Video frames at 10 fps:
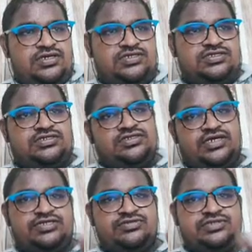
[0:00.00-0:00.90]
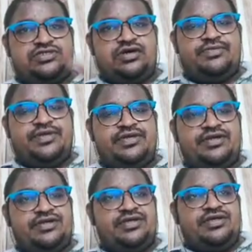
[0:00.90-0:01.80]
Yes, let us stop here.
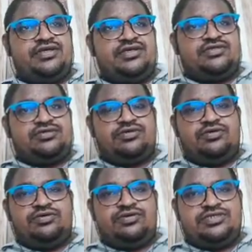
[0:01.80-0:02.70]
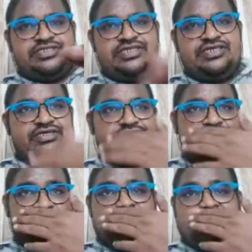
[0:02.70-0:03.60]
So we will see
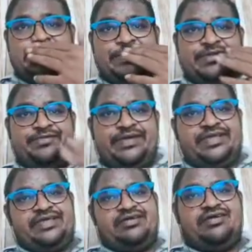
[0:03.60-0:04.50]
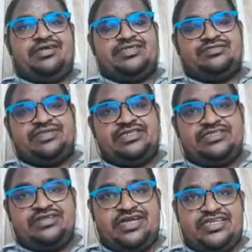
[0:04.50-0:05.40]
the remaining concept, that is
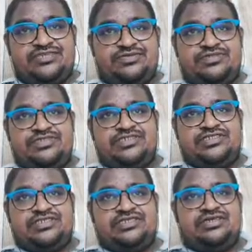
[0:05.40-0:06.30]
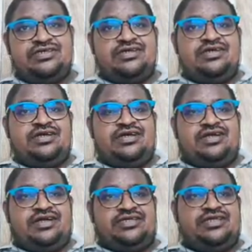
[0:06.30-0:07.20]
transposition
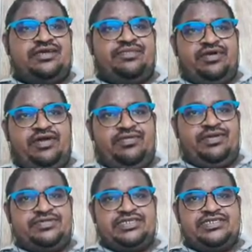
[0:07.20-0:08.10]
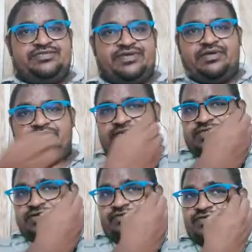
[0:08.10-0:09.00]
and other problems, that is problems
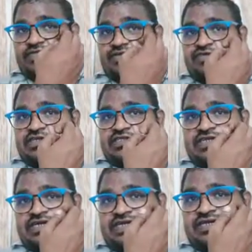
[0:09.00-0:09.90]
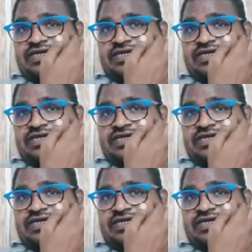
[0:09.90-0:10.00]
of three phase line,